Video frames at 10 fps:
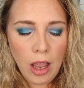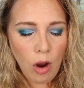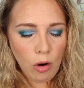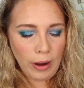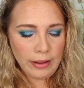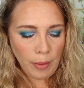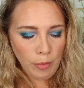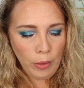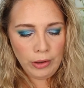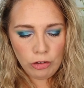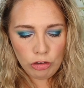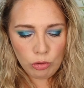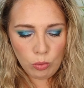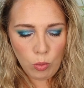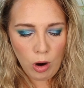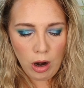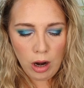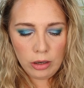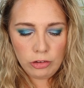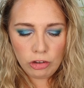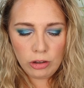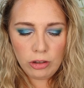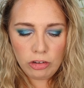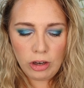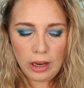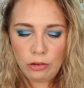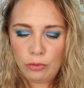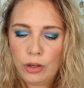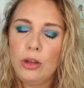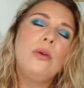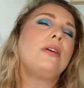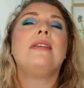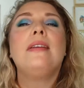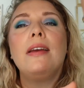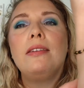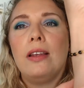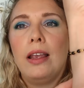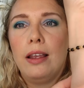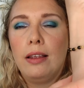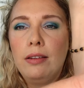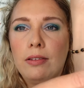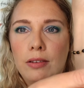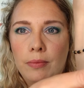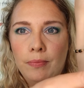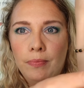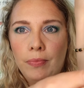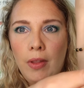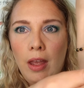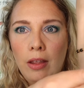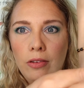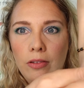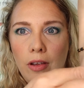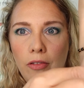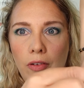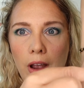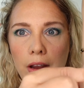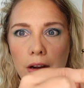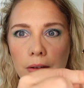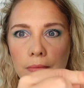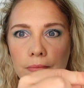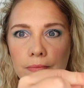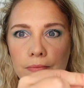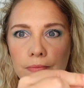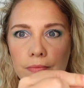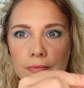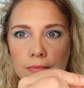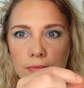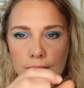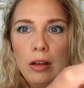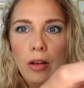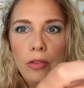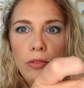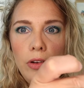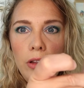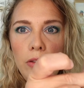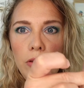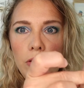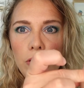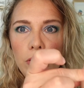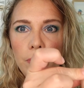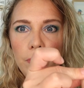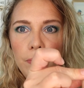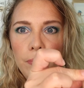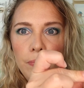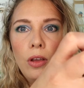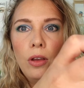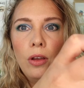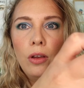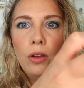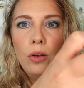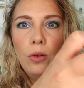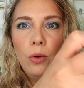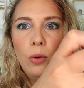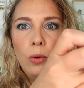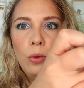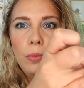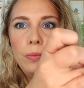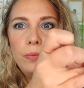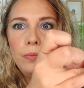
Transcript: Alright, I'm going to swatch the shades for you. This is Sapphire, Confidence, Cool.